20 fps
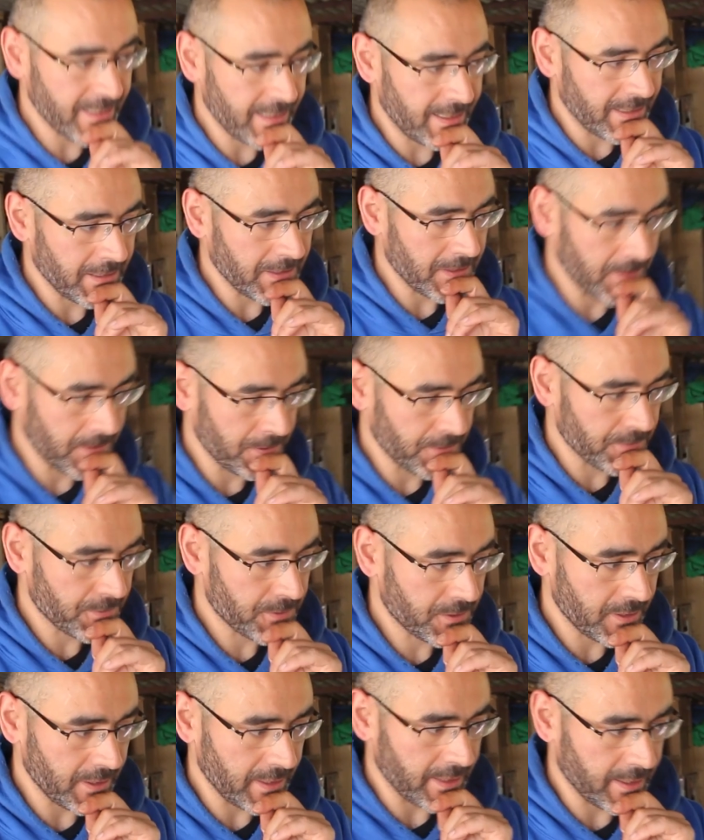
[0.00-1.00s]
I
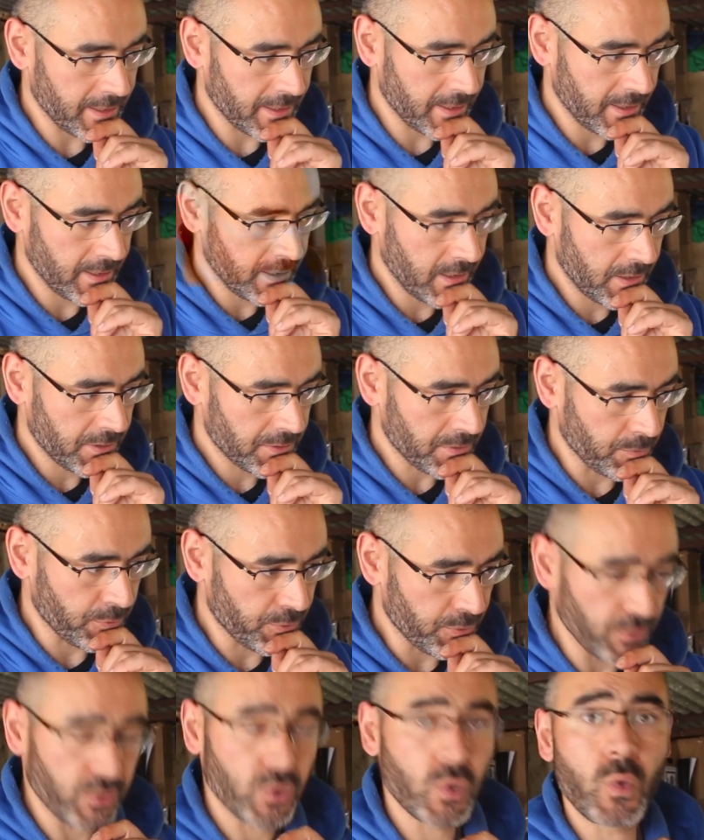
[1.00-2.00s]
used some
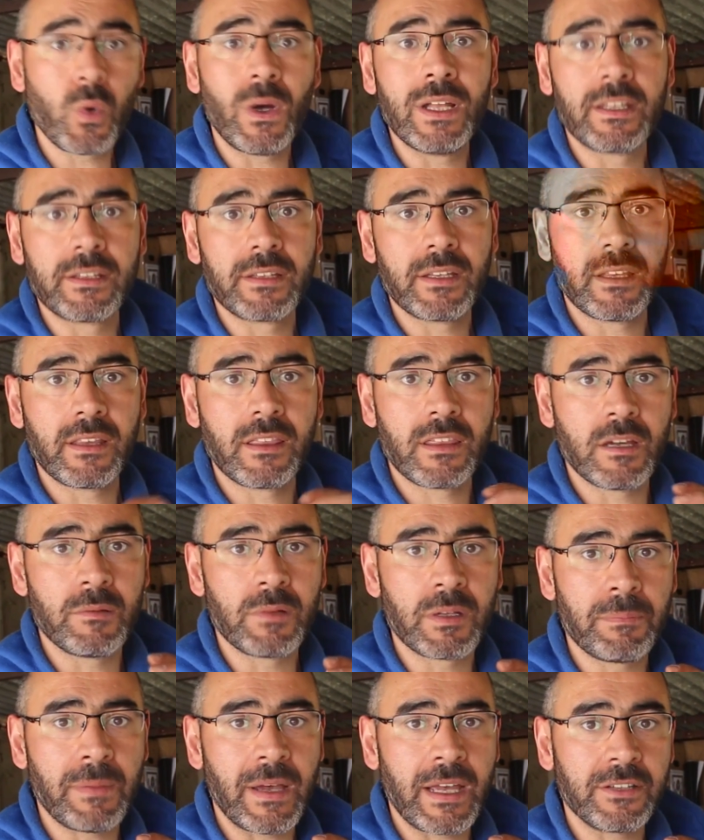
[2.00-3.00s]
good quality
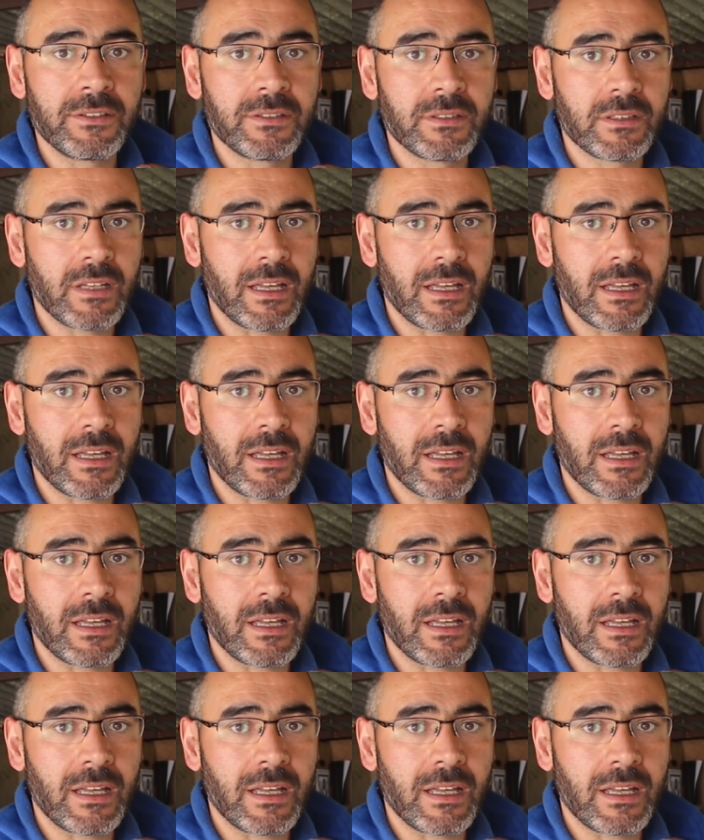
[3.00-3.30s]
thermal paste.